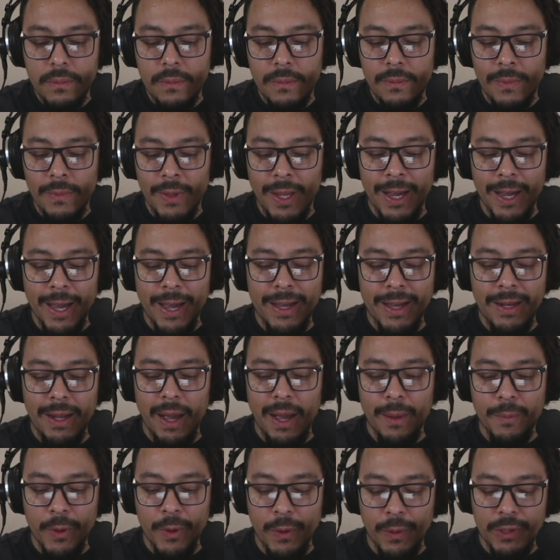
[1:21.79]
And
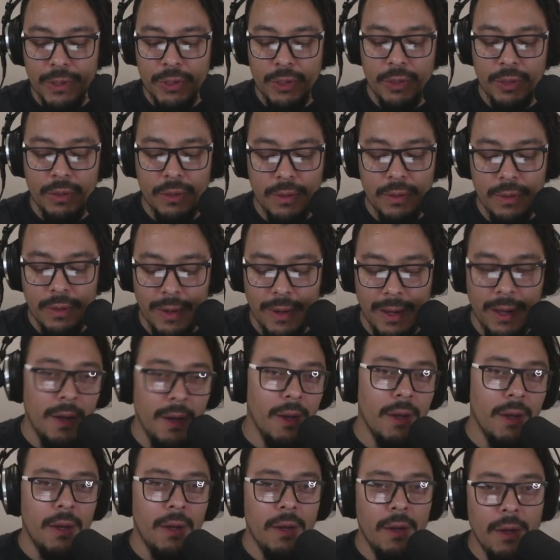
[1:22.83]
I'm going to
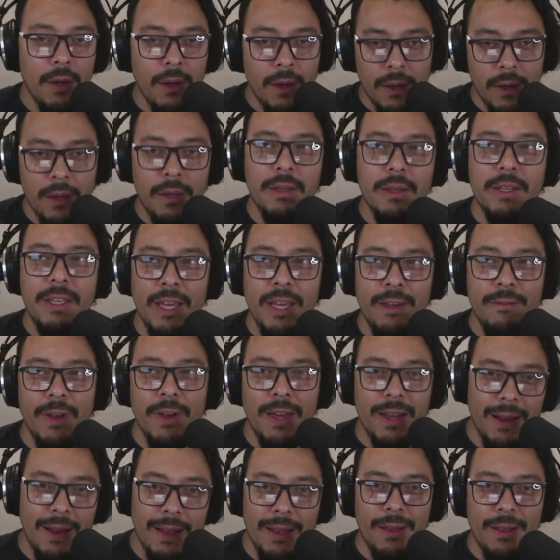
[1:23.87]
give
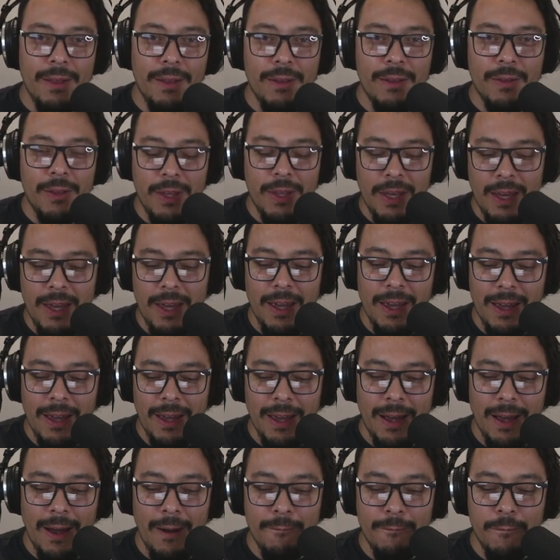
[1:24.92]
it the
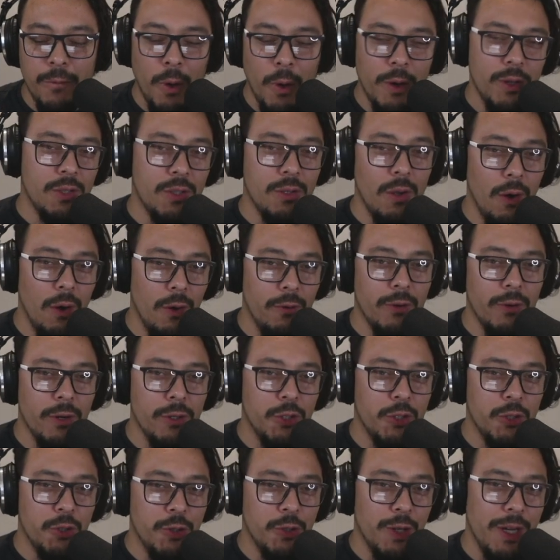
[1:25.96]
voiceover
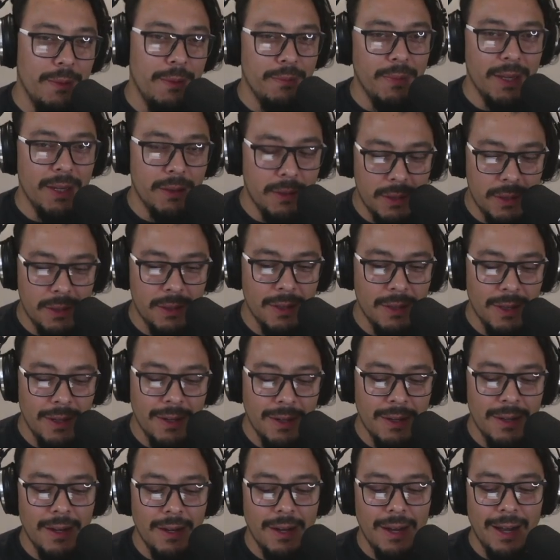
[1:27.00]
treatment.
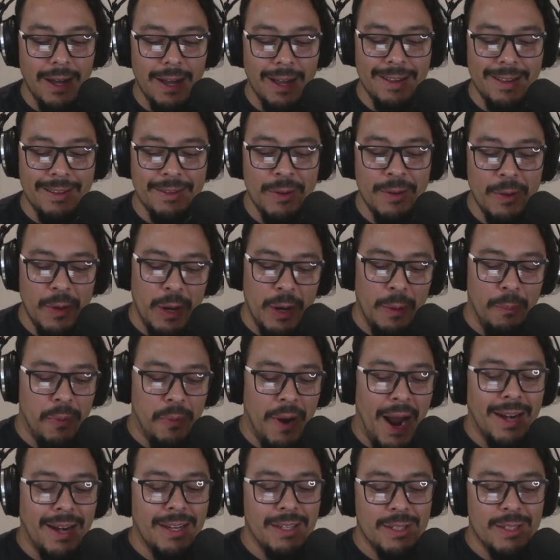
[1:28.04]
I'm going to
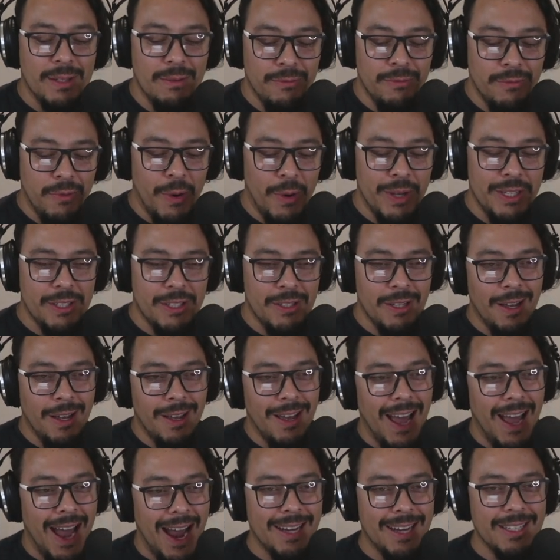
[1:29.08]
practice some voice
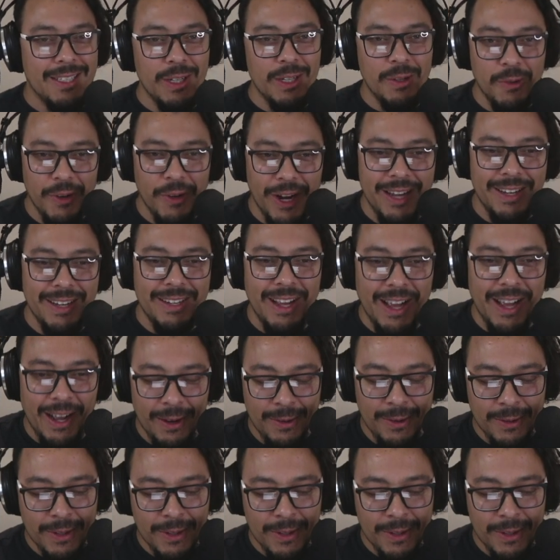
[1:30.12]
acting right now.